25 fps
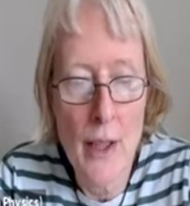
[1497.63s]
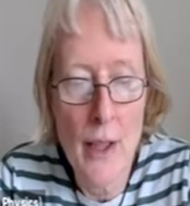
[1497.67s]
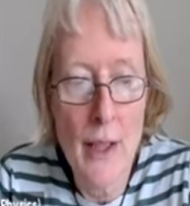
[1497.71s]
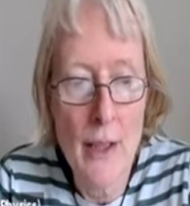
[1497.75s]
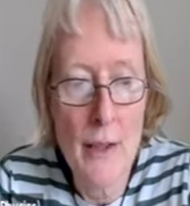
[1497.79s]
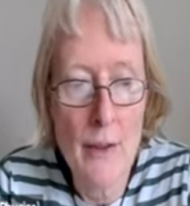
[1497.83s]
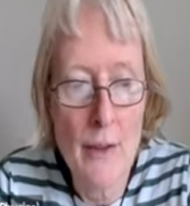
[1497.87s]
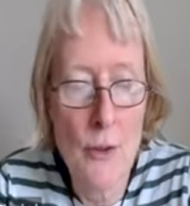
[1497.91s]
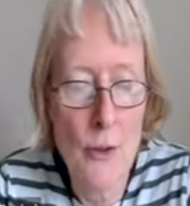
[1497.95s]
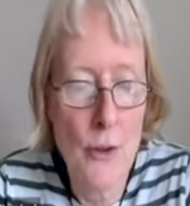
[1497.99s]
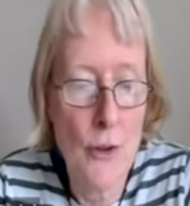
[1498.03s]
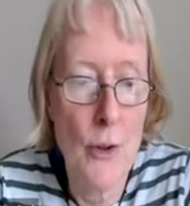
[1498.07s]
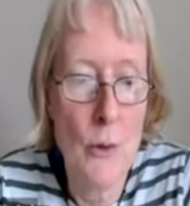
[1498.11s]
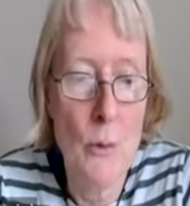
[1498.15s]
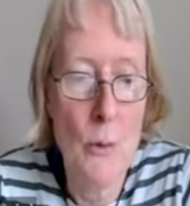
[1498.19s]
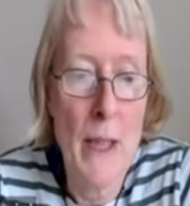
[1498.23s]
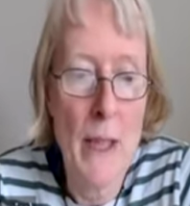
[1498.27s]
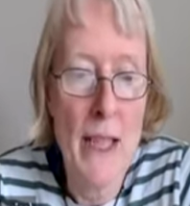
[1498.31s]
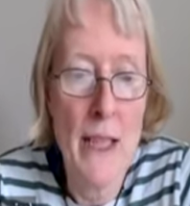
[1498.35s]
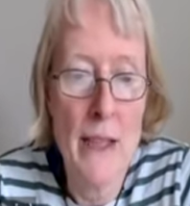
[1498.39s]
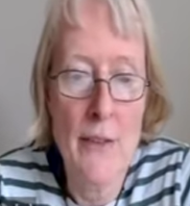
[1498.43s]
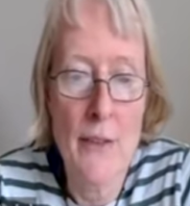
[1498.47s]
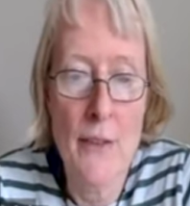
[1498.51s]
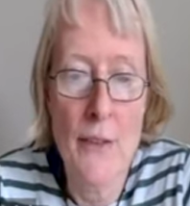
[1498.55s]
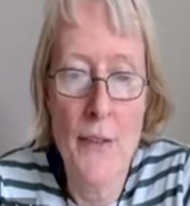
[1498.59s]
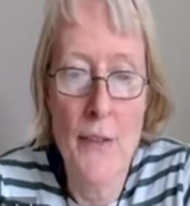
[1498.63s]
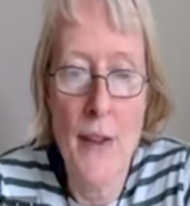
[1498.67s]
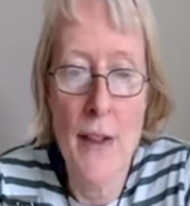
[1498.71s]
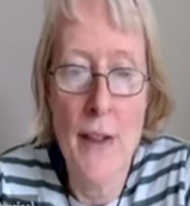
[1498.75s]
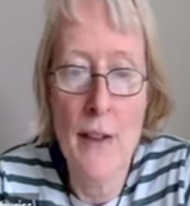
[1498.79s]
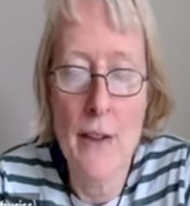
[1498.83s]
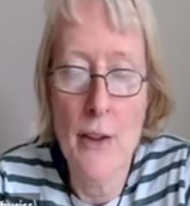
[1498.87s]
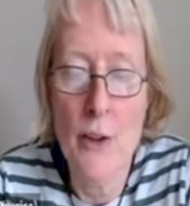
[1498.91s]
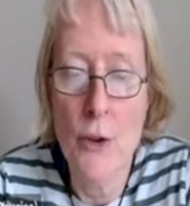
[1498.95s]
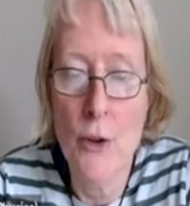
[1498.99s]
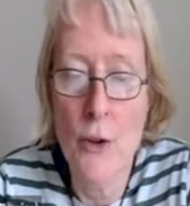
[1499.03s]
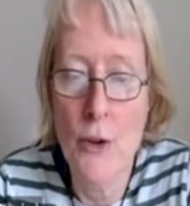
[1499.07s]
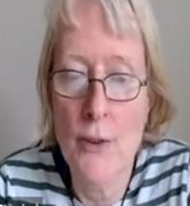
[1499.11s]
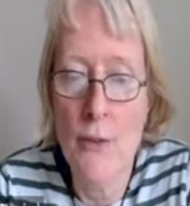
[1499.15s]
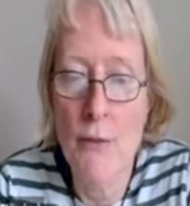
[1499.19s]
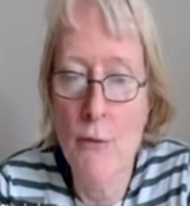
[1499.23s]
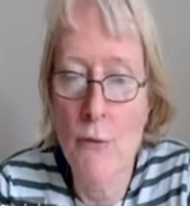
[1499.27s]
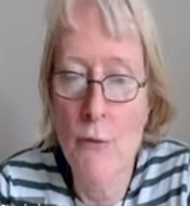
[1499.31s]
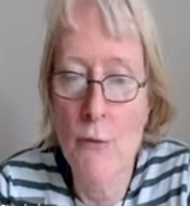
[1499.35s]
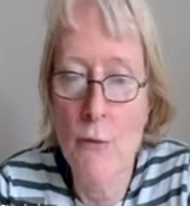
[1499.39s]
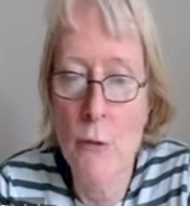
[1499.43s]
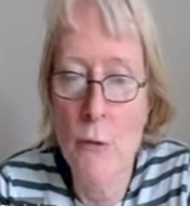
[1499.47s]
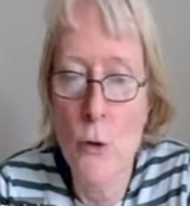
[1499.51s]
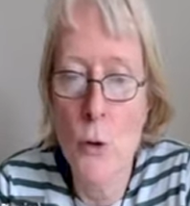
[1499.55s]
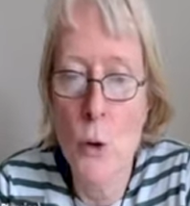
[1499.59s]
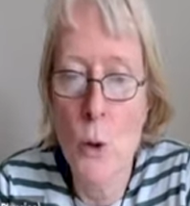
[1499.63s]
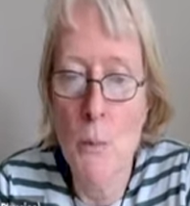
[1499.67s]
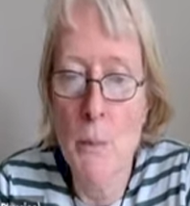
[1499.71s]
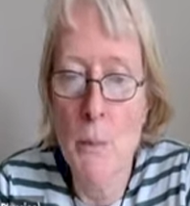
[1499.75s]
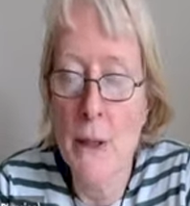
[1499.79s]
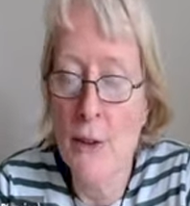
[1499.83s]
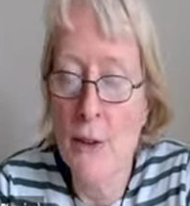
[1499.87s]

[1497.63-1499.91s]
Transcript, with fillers: And so eight then is four